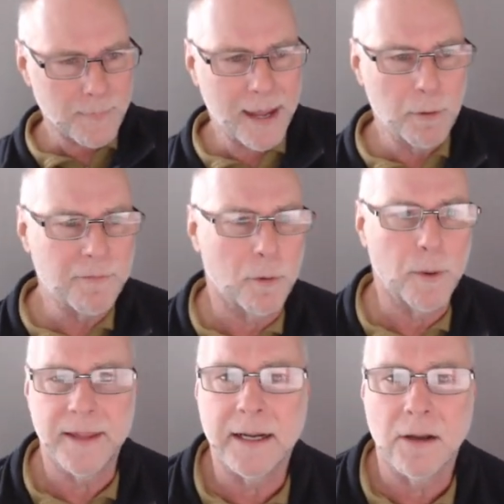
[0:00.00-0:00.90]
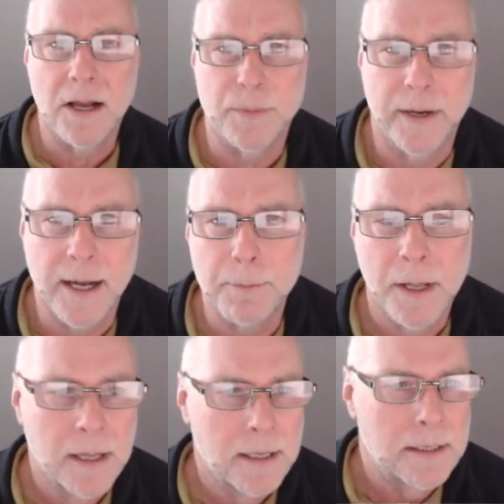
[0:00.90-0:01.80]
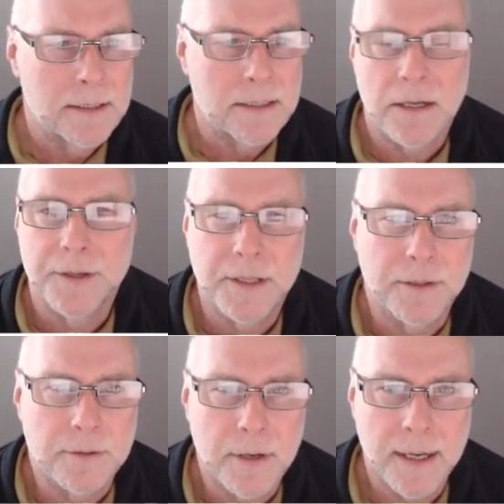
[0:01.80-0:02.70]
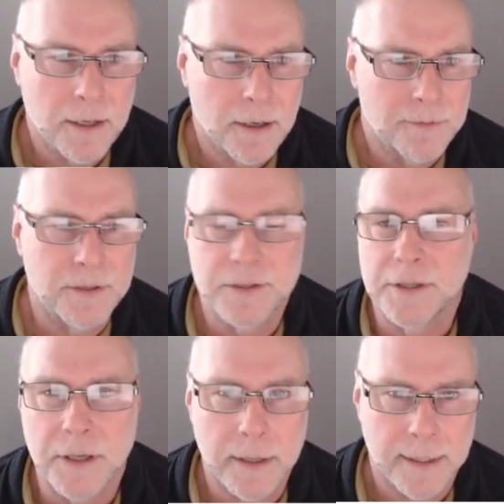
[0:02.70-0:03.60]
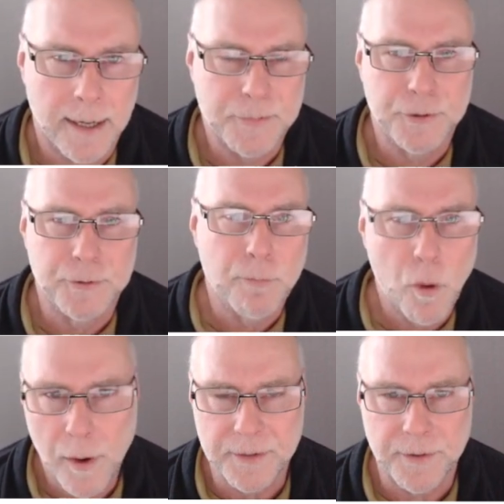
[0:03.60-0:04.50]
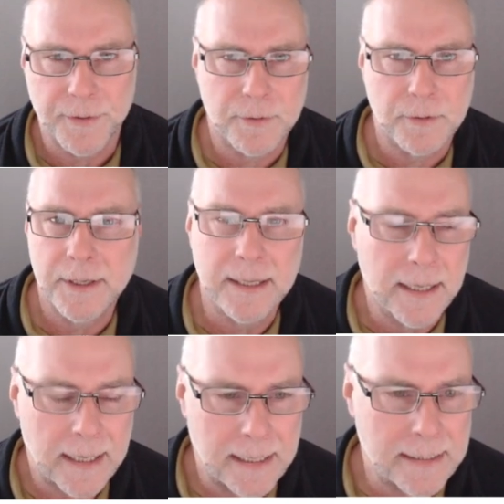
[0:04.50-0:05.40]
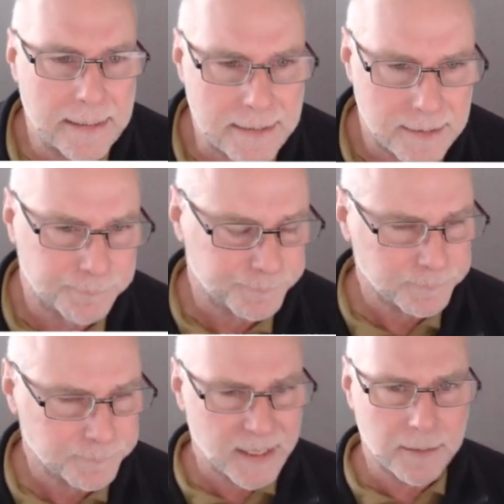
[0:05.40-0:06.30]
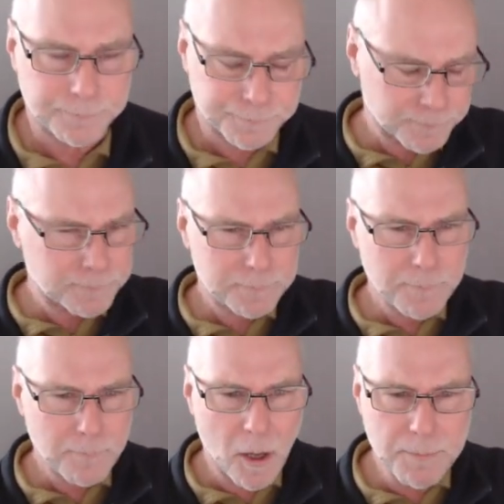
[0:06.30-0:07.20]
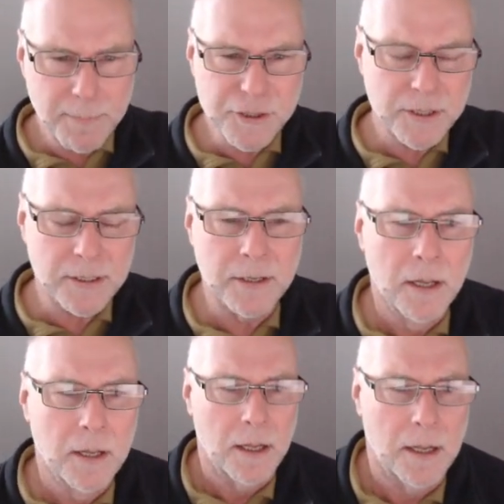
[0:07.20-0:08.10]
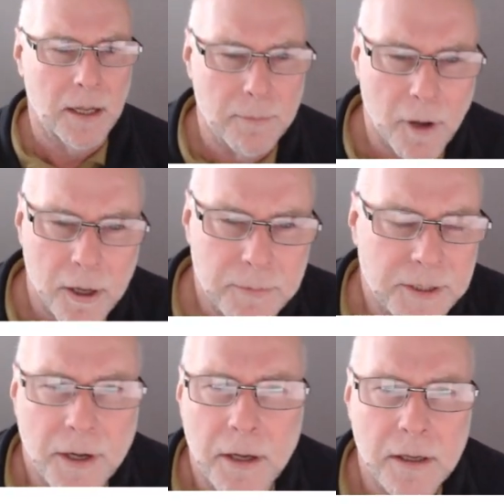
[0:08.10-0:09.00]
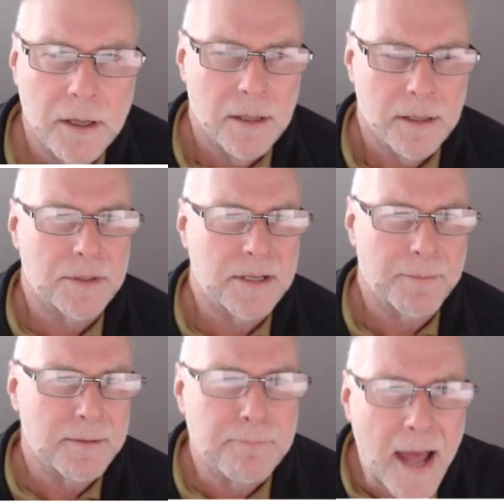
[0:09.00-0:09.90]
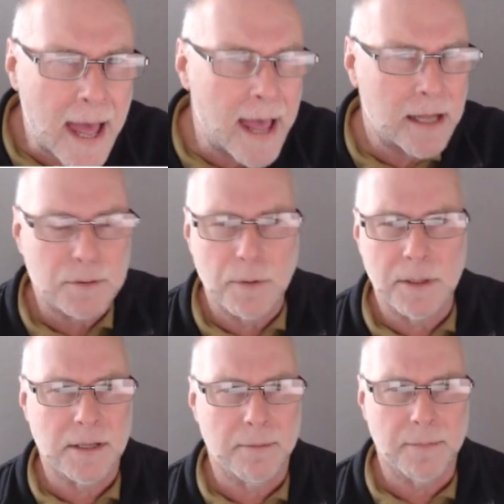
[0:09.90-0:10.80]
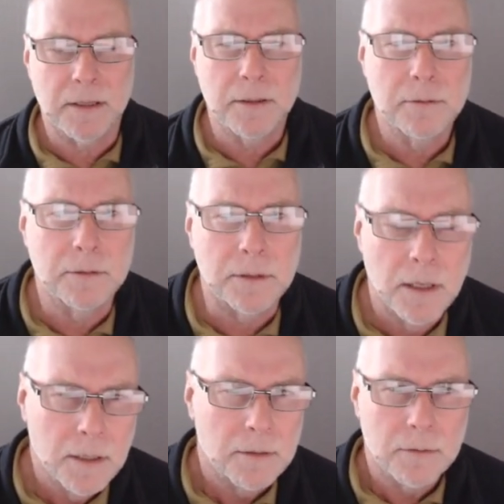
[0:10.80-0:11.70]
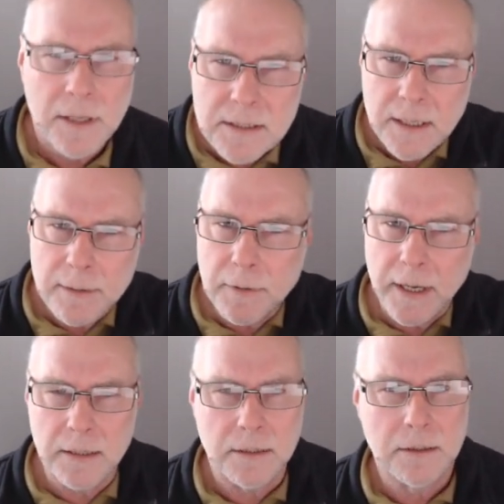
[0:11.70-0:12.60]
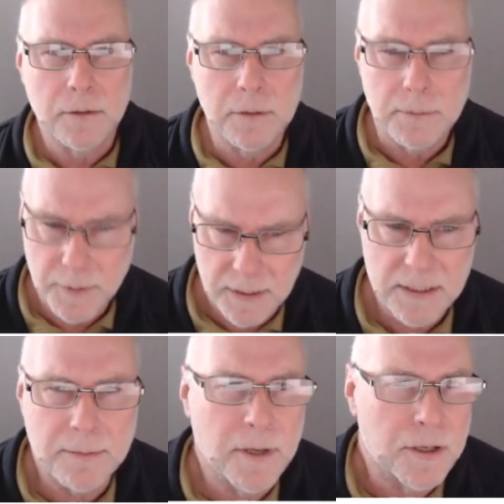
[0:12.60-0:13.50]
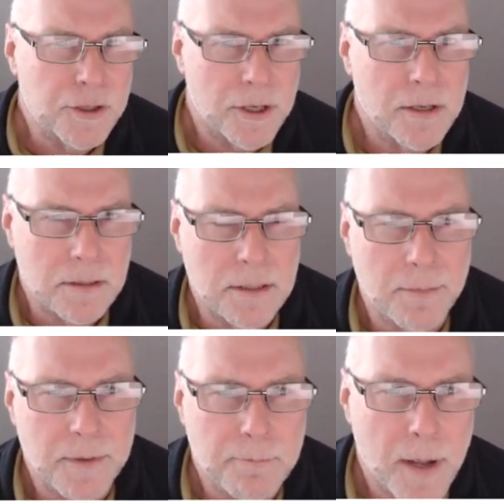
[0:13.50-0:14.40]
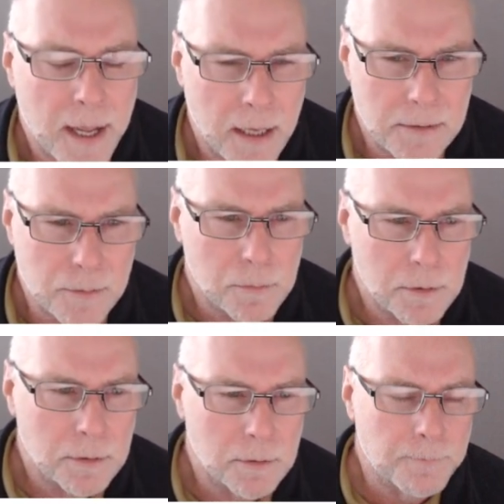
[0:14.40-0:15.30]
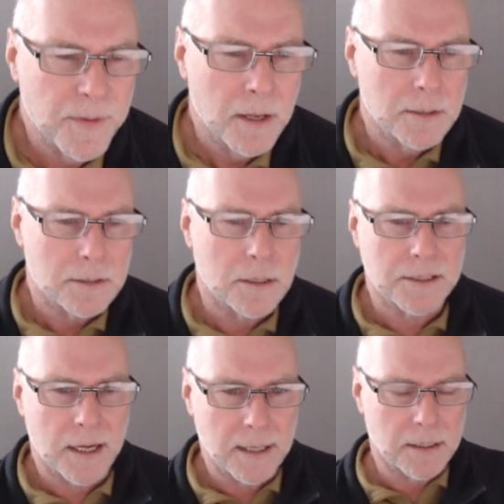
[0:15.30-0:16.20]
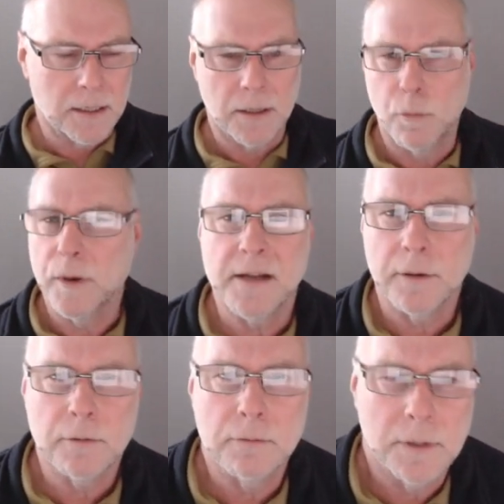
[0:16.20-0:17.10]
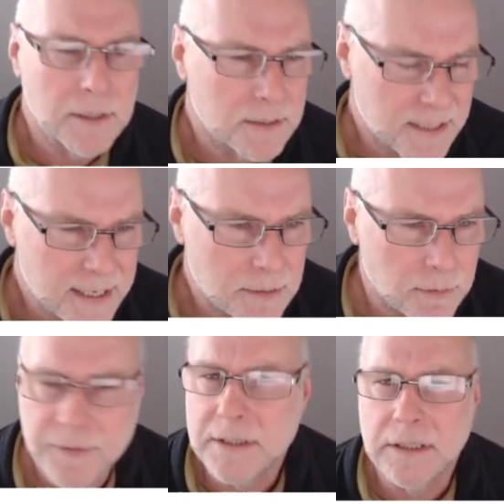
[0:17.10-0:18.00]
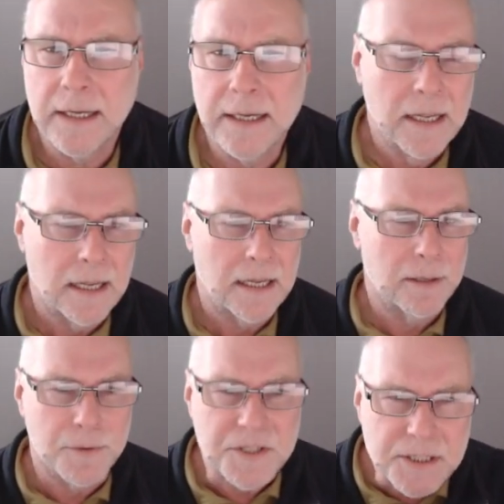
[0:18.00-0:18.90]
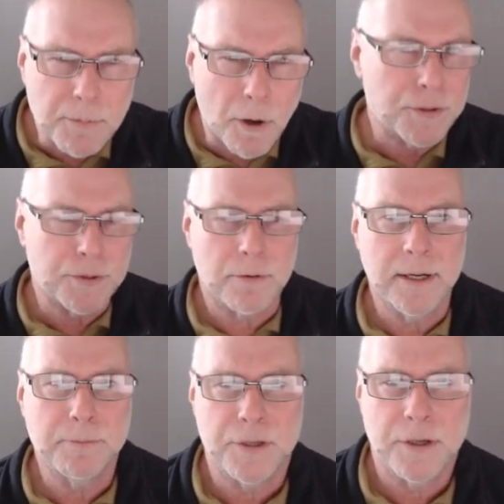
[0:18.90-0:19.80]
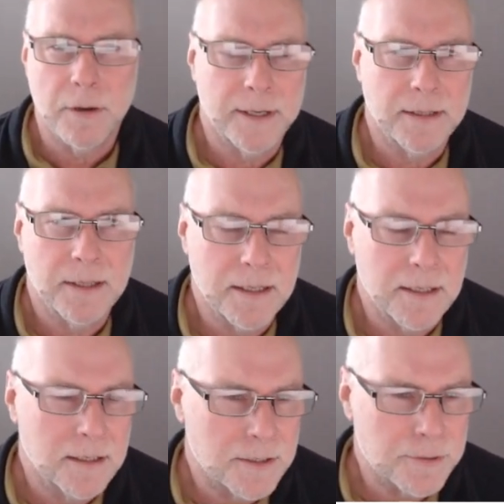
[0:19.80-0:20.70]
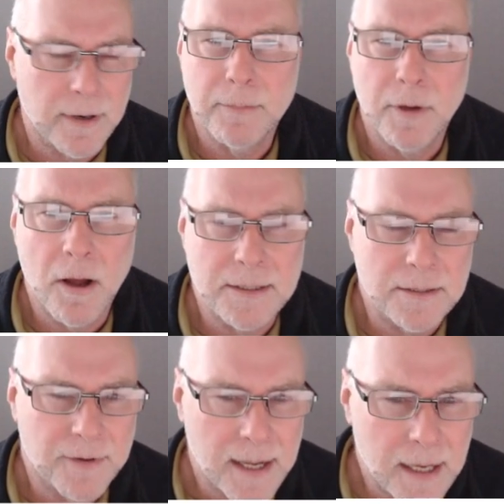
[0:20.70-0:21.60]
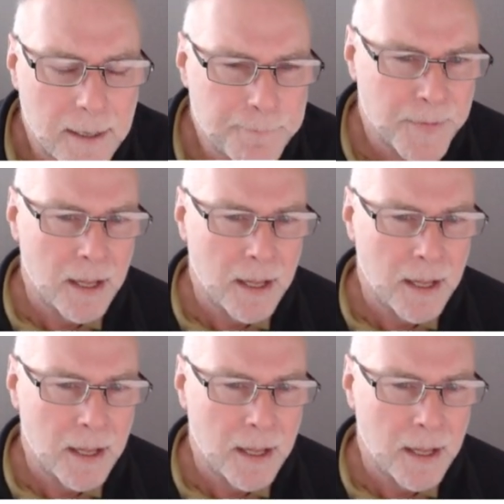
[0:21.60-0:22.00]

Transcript: However, when the headlights went up, so did the drag coefficient, going up to 0.38. Now, I mentioned uh, a moment ago there was something bad as well as something good. Well, let's keep looking at the good, but this image shows us some of the bad as well. So it's a uh, wind tunnel uh, test, obviously, uh, with smoke streams showing the uh, streamlines of air.